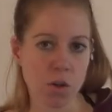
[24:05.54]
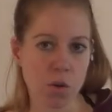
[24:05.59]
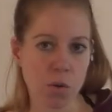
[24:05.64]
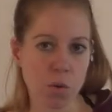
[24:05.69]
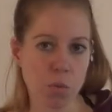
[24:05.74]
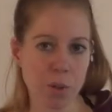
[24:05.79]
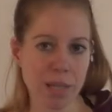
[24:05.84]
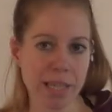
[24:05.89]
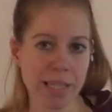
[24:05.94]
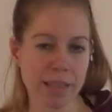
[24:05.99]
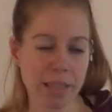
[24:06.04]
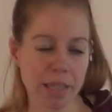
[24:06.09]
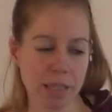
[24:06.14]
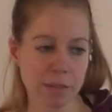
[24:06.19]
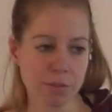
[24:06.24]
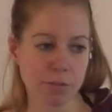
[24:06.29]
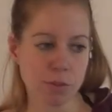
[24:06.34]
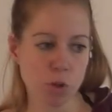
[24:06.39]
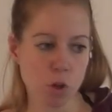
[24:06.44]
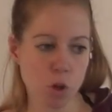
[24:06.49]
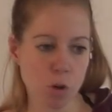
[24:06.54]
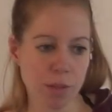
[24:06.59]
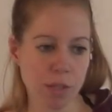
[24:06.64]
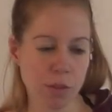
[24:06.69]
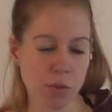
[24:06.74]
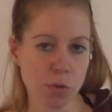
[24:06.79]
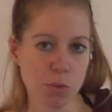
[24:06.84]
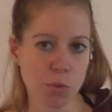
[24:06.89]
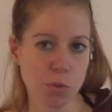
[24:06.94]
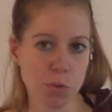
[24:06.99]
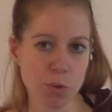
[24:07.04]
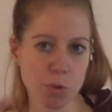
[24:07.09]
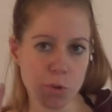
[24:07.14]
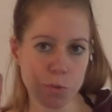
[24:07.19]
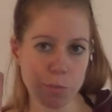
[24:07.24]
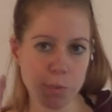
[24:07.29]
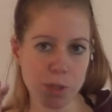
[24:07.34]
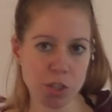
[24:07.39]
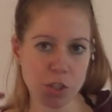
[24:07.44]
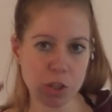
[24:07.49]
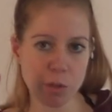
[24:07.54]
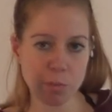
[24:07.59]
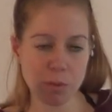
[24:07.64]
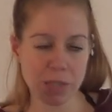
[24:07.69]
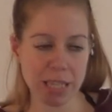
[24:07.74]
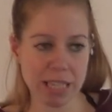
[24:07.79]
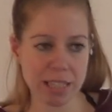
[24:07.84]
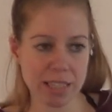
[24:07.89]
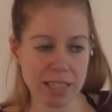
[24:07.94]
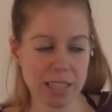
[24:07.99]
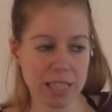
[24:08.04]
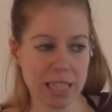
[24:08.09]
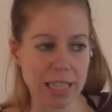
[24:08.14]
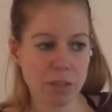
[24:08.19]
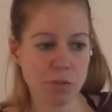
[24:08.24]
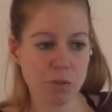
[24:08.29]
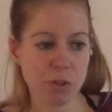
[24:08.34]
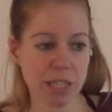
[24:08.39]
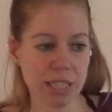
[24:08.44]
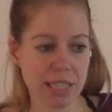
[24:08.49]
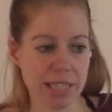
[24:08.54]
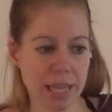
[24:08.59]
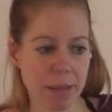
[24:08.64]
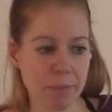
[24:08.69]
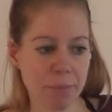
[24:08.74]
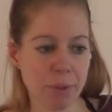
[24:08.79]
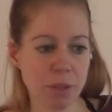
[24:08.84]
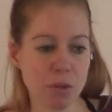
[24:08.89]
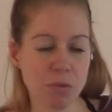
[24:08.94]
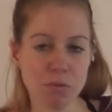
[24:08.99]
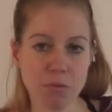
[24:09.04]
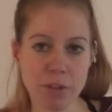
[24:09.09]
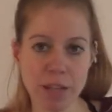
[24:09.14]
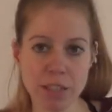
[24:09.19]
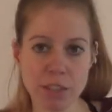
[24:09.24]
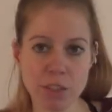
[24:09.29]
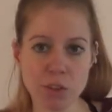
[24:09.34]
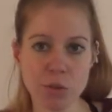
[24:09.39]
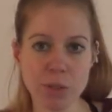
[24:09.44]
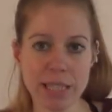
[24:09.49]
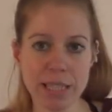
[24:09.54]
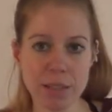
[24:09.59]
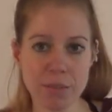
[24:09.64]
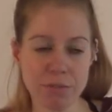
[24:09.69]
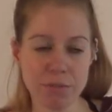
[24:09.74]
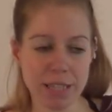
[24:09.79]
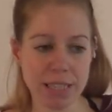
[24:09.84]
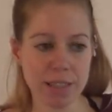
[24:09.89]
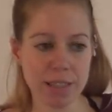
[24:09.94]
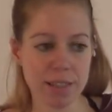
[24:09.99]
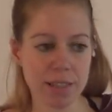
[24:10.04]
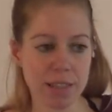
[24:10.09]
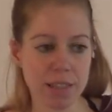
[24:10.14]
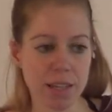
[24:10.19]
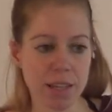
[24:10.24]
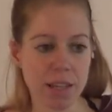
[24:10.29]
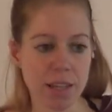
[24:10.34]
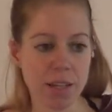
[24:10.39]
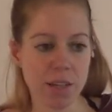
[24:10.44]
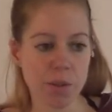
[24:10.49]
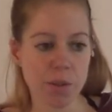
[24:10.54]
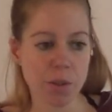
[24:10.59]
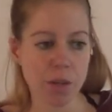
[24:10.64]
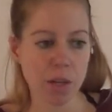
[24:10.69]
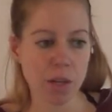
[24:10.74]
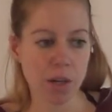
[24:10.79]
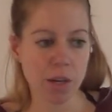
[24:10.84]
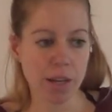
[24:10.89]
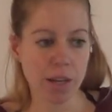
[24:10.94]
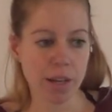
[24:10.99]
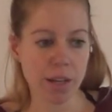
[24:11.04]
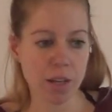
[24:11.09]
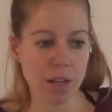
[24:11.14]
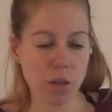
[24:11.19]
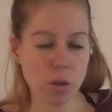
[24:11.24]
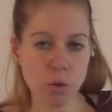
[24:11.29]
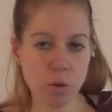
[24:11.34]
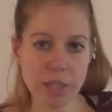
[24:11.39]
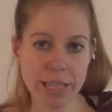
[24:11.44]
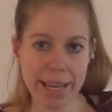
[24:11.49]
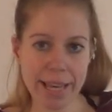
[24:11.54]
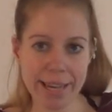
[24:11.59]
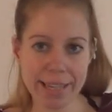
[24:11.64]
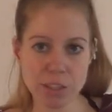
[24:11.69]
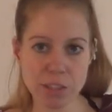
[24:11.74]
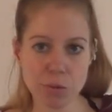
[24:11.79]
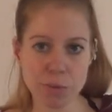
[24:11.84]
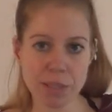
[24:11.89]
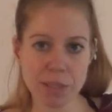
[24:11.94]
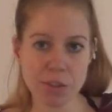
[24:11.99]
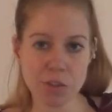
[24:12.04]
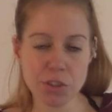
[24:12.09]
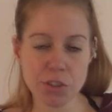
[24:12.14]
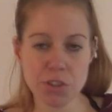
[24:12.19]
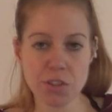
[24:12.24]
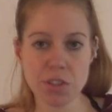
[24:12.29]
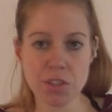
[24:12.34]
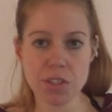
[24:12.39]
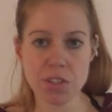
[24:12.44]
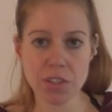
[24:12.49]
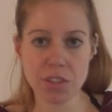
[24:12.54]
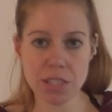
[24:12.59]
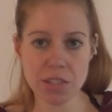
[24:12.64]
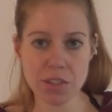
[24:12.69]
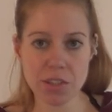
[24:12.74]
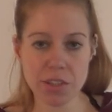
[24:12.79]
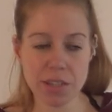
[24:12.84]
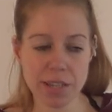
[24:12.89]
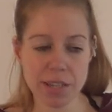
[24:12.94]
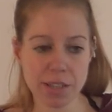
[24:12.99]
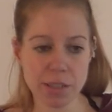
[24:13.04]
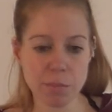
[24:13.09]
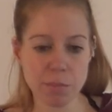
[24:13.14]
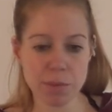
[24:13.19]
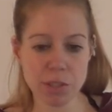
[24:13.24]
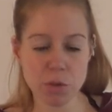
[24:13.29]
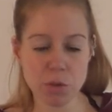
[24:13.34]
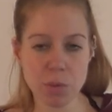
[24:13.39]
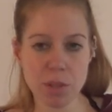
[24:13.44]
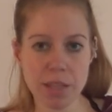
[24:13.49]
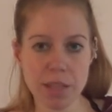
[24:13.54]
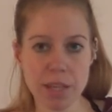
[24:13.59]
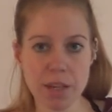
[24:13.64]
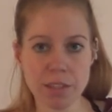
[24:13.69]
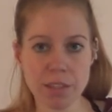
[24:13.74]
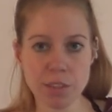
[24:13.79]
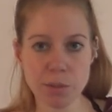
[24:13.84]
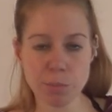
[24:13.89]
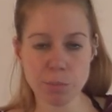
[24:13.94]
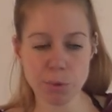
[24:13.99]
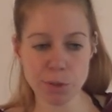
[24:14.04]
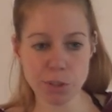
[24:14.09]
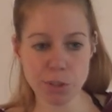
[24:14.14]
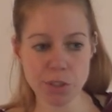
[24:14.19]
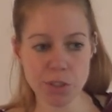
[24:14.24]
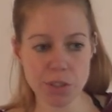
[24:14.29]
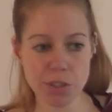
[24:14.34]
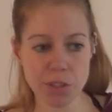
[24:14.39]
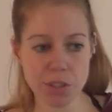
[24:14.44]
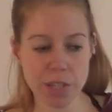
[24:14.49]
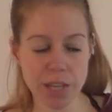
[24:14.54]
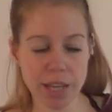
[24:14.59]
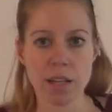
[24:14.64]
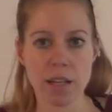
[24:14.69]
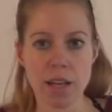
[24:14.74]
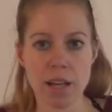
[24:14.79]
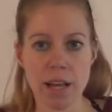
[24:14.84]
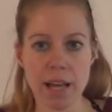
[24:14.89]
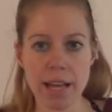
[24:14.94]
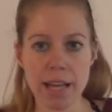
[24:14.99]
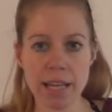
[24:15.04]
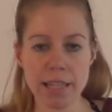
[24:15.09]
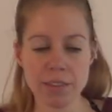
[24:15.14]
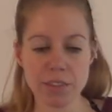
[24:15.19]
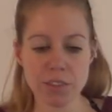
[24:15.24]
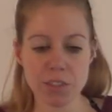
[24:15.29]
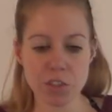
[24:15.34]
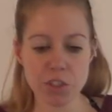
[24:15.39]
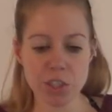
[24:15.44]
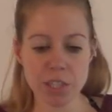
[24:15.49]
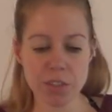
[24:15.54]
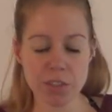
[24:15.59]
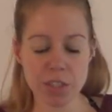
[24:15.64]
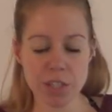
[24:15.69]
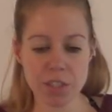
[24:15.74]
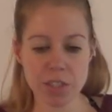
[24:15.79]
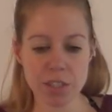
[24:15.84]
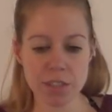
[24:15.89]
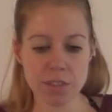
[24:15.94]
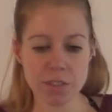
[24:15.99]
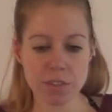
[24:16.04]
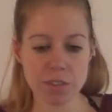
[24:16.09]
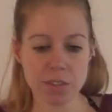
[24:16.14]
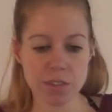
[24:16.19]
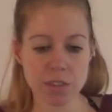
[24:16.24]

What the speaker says: We love going to special places, like for example, falconry events. Lookie actually just sits there between the other birds and she doesn't